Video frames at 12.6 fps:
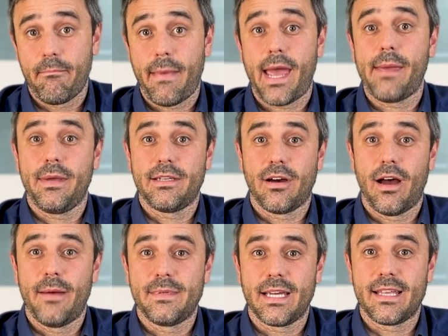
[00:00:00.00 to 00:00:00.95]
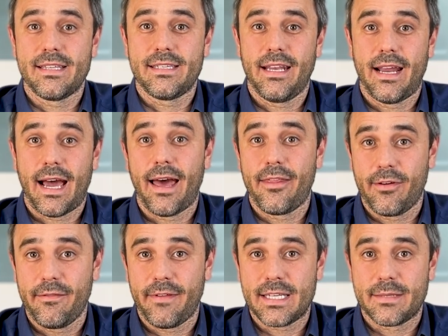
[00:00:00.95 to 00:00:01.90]
may be time to consider other
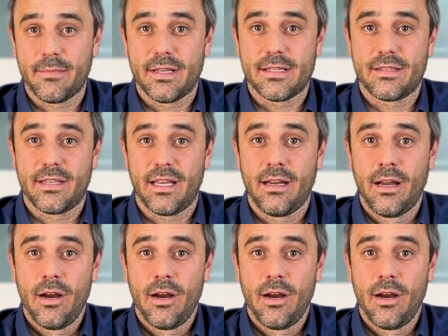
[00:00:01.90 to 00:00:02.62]
investments that